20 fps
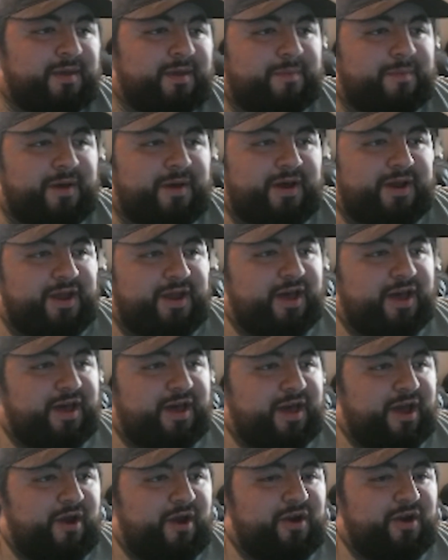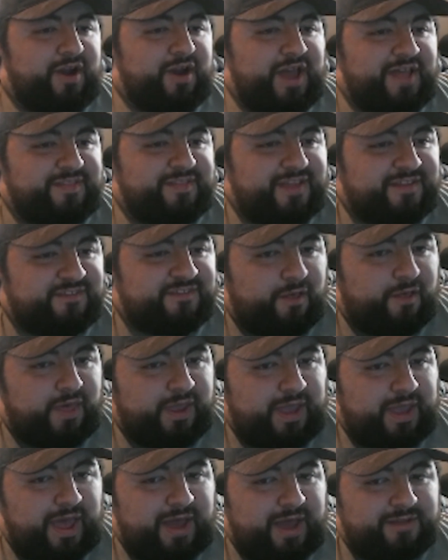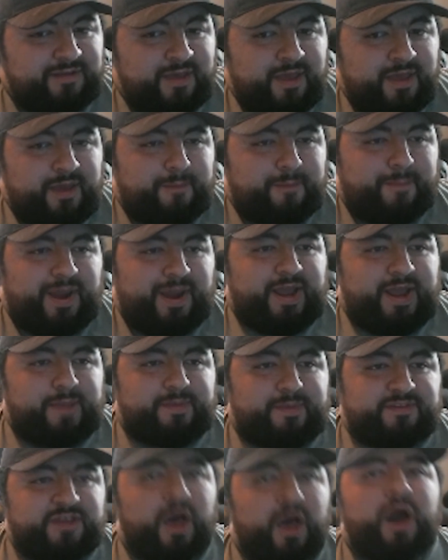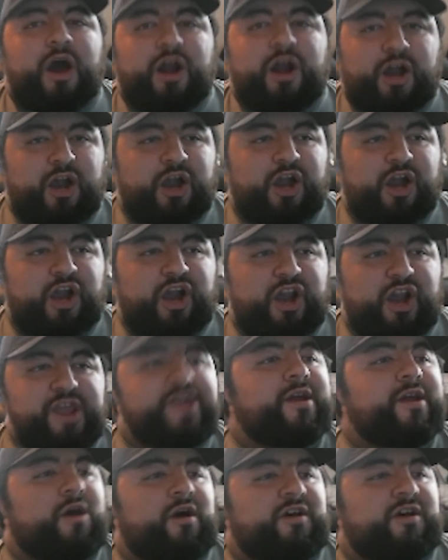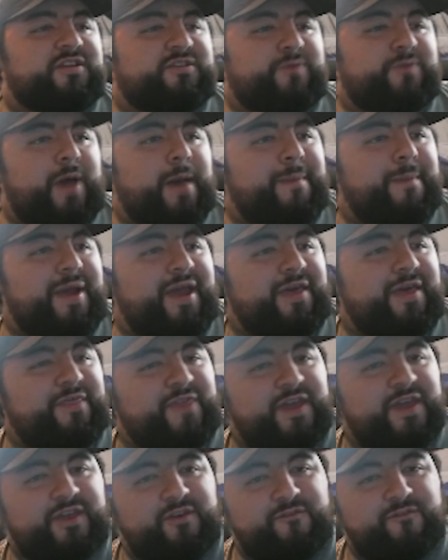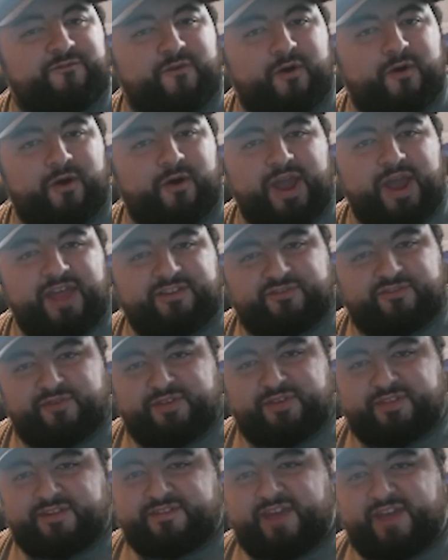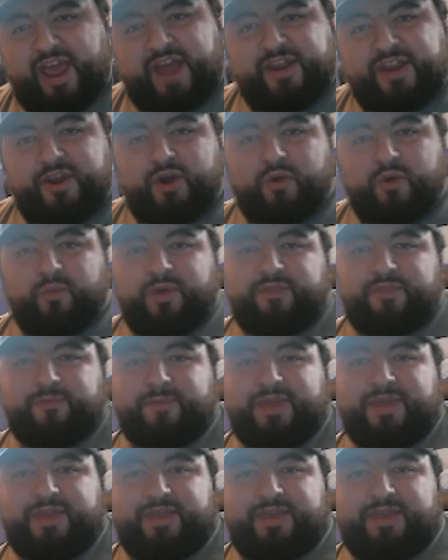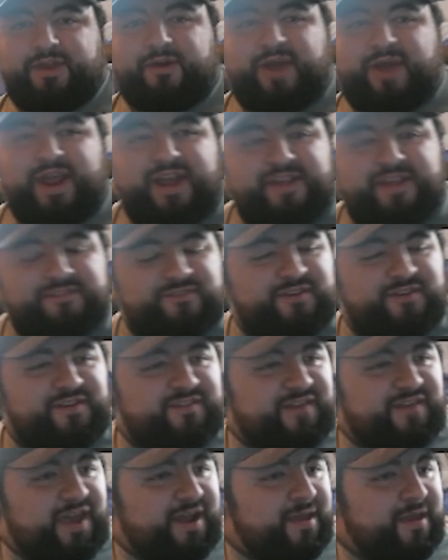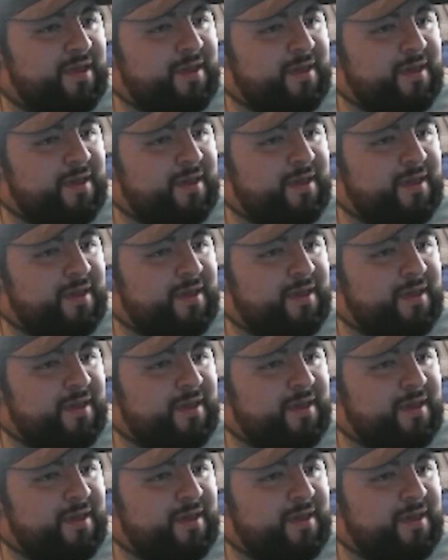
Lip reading: But other than that, that's all I got. My name is Rico Suave. Thank you for entering the chat here with me here at Enter the Chat.